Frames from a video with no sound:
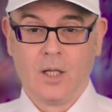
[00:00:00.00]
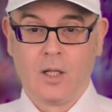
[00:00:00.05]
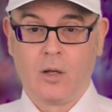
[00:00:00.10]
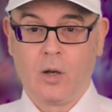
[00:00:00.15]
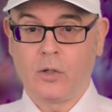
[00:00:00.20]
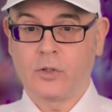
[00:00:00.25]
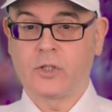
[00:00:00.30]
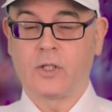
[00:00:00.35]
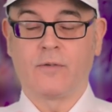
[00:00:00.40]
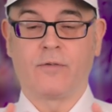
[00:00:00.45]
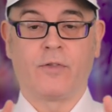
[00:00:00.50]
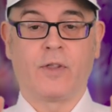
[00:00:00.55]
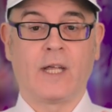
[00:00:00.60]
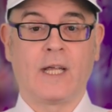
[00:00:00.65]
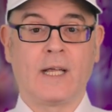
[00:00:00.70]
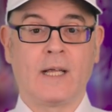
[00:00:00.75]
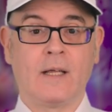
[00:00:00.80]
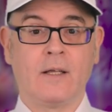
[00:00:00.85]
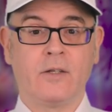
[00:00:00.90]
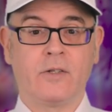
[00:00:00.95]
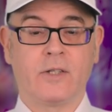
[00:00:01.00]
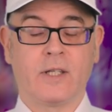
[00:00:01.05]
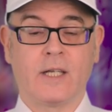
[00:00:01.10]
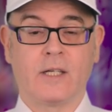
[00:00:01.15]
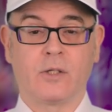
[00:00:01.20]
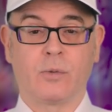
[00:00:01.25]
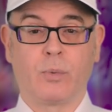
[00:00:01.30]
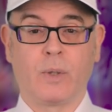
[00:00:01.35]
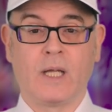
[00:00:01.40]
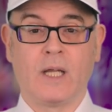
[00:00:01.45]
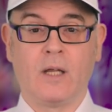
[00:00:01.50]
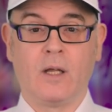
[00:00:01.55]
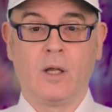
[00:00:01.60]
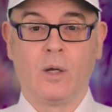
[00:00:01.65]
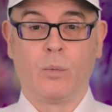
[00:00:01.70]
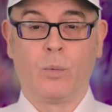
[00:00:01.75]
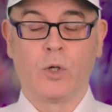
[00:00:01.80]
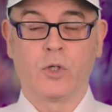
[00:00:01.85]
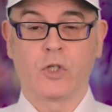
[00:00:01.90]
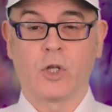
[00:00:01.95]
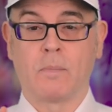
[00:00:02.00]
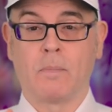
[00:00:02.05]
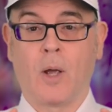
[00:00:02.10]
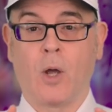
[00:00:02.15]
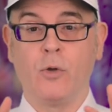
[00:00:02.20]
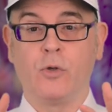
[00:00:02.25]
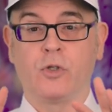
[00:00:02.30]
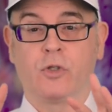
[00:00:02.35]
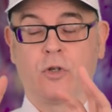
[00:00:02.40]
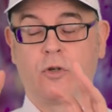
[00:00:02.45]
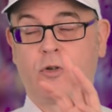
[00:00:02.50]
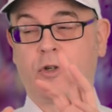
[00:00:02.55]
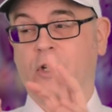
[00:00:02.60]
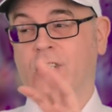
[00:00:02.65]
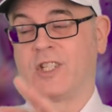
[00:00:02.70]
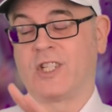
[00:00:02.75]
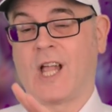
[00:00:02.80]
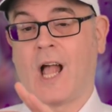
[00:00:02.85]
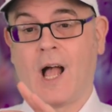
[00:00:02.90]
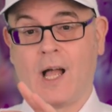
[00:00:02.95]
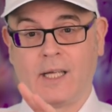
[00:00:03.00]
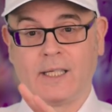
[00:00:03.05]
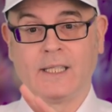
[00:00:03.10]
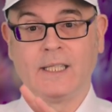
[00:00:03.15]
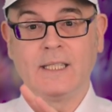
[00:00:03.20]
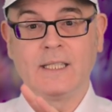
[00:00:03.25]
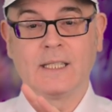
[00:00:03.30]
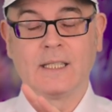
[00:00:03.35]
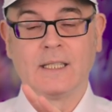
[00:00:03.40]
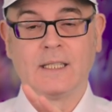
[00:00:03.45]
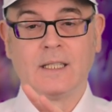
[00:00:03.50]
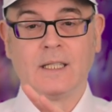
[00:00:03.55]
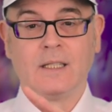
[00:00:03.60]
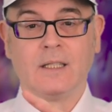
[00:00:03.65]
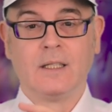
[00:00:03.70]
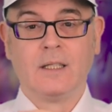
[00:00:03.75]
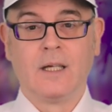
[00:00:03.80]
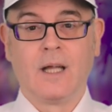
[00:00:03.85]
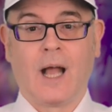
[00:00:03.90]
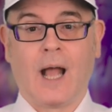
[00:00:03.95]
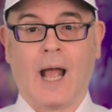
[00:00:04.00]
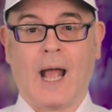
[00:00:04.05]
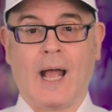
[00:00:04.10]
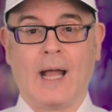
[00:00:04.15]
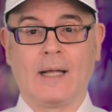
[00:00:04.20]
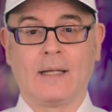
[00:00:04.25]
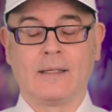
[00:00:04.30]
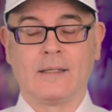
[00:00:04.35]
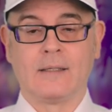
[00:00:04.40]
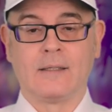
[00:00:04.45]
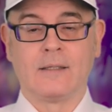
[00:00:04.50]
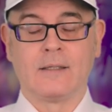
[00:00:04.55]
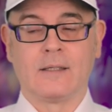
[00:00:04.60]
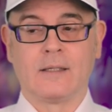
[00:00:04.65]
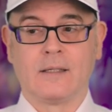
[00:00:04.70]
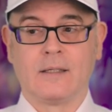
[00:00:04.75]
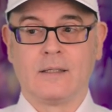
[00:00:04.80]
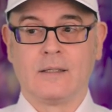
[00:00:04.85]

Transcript: Lots of things that we were supposed to decide and